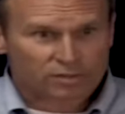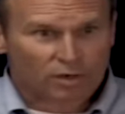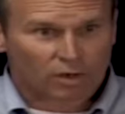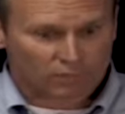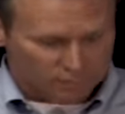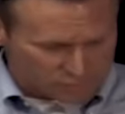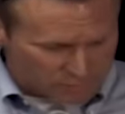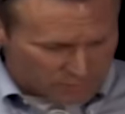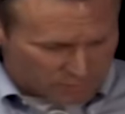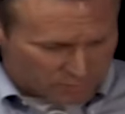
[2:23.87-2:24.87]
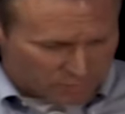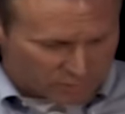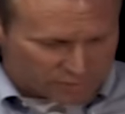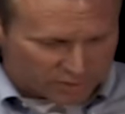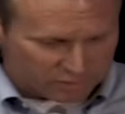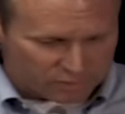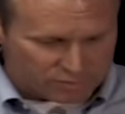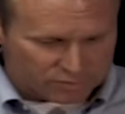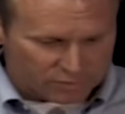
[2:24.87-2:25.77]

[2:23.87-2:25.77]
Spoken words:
to all of those people whose efforts are